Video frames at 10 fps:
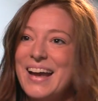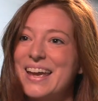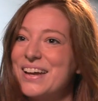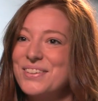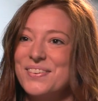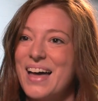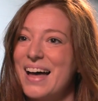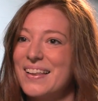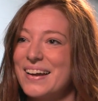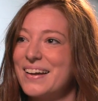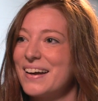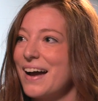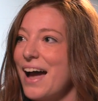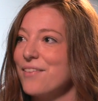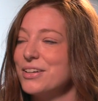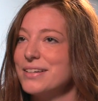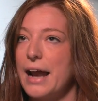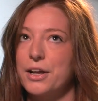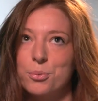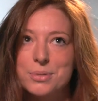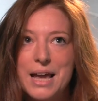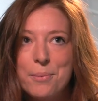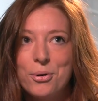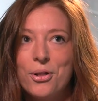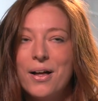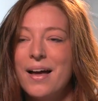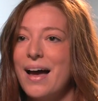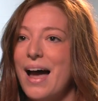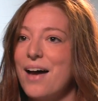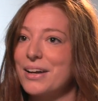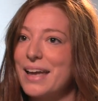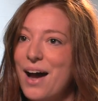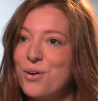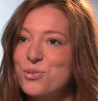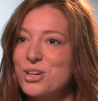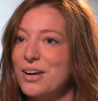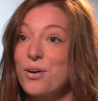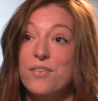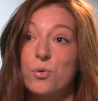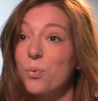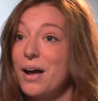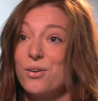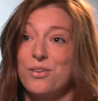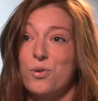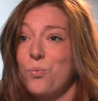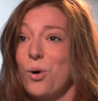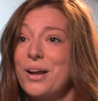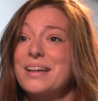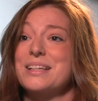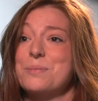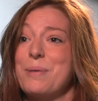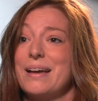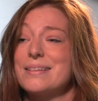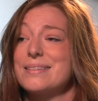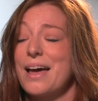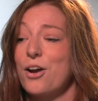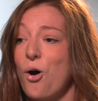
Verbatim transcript: I can't do that. Like I have a dining room table, I have a couch, I don't have a, I don't have a working space at